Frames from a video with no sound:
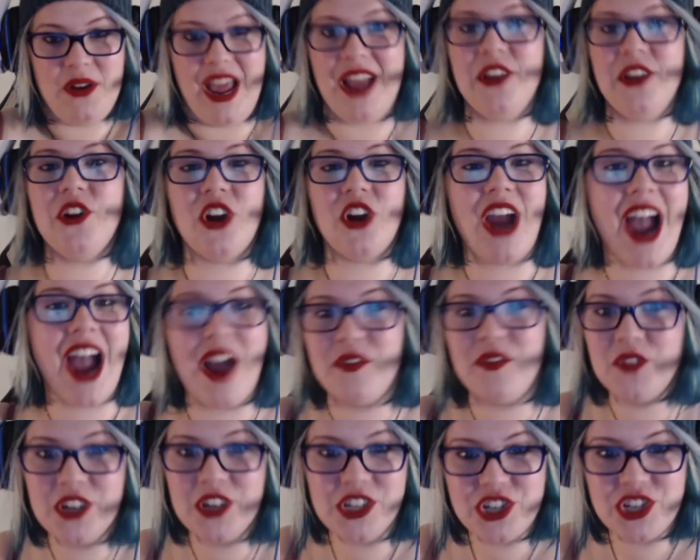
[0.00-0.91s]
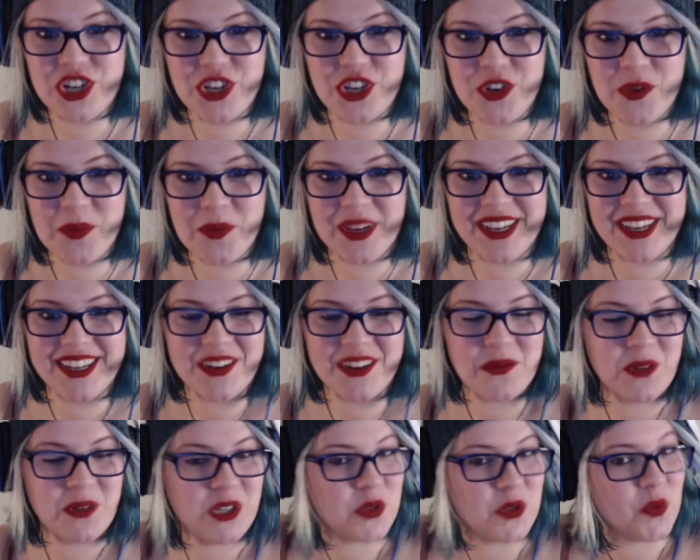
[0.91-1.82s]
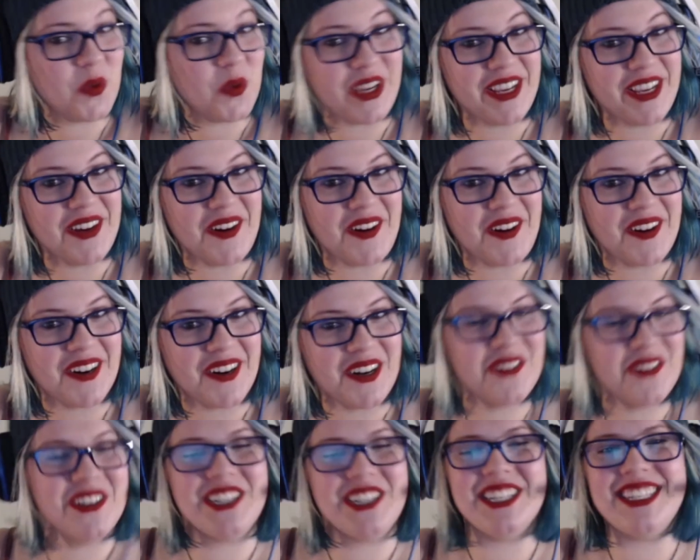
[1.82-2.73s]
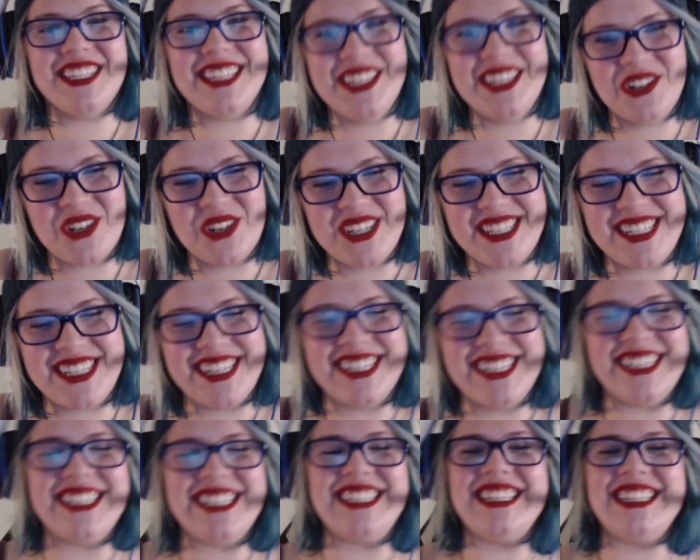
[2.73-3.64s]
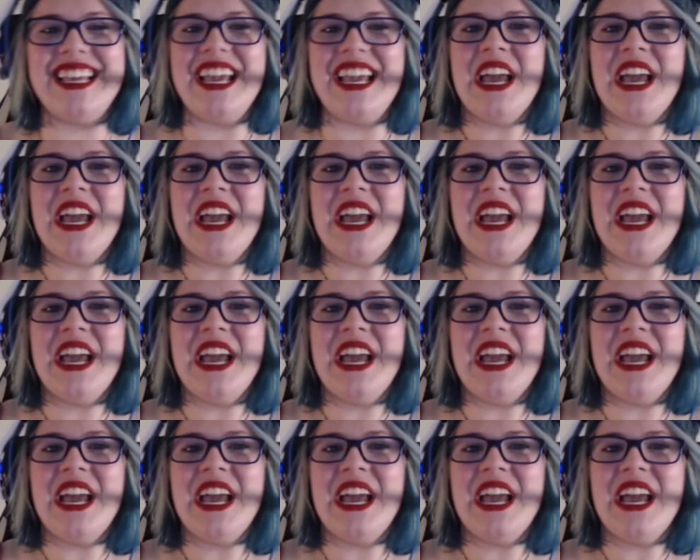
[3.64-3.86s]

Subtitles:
your average human, which we are, which is interesting to see.